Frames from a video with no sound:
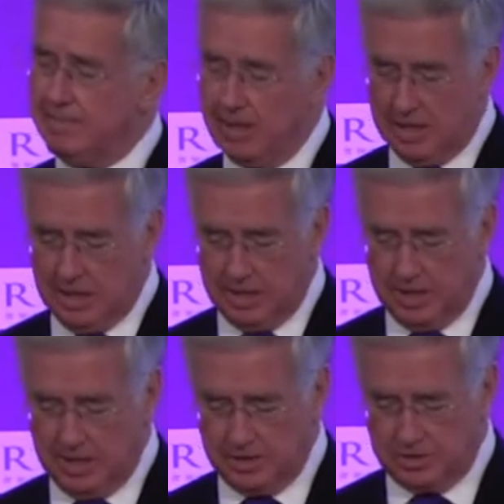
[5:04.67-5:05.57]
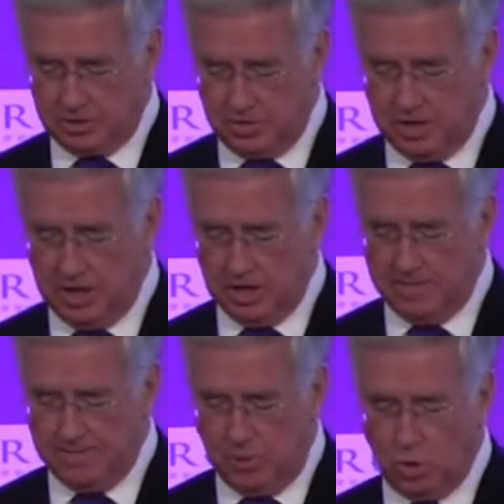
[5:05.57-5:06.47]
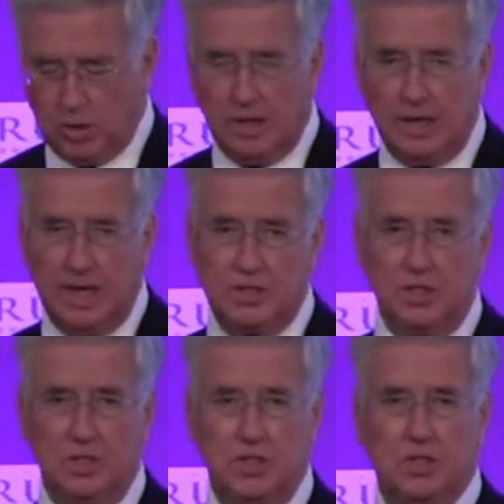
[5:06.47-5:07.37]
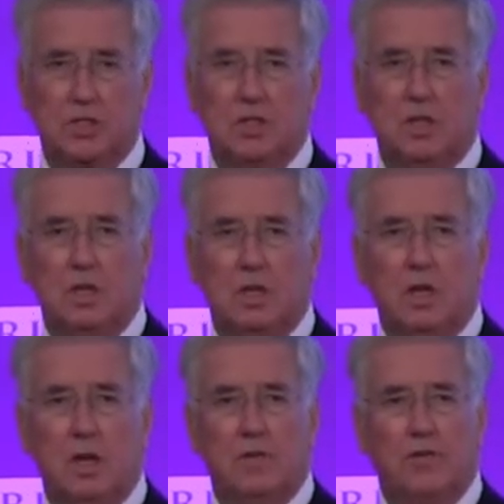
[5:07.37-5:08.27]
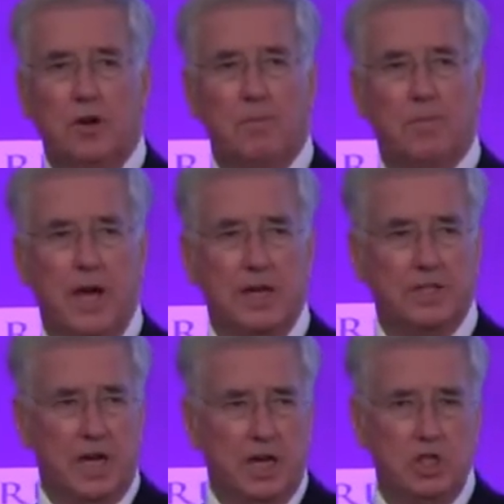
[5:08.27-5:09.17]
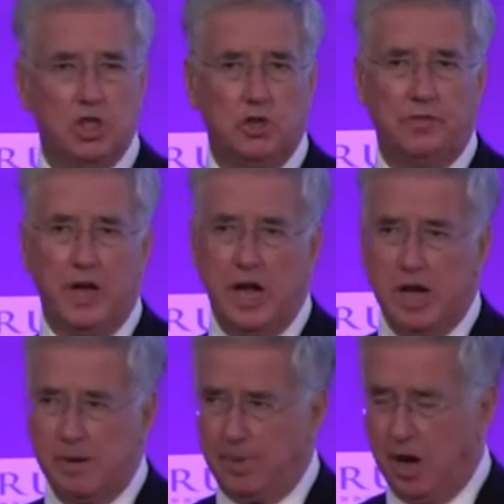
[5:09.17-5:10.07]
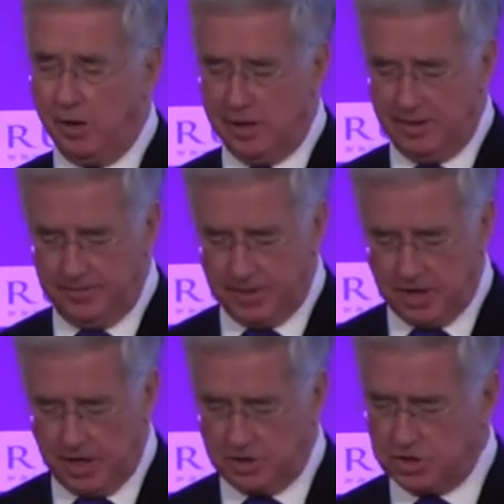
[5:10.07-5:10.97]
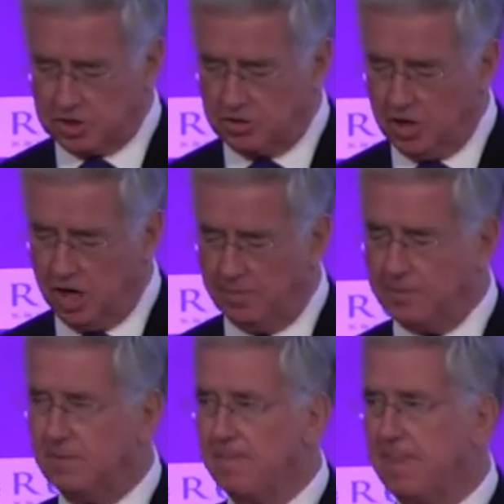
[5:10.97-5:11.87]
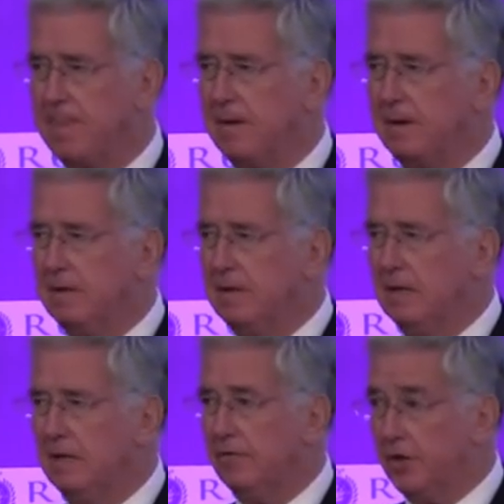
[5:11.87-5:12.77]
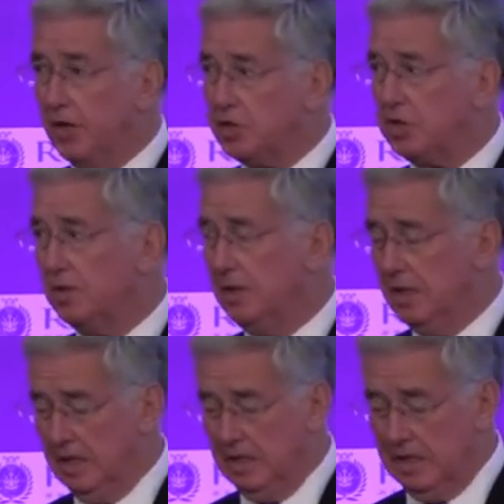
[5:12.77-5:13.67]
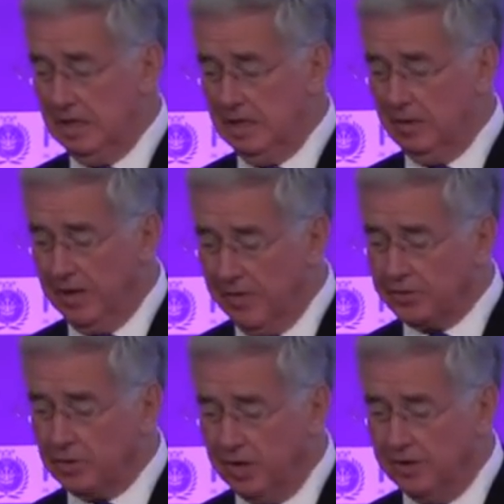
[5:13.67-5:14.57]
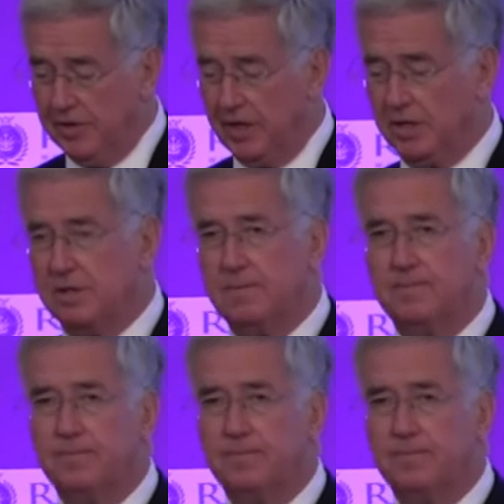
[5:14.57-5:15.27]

by learning three important lessons from that age of air power that I described. First, we have to innovate.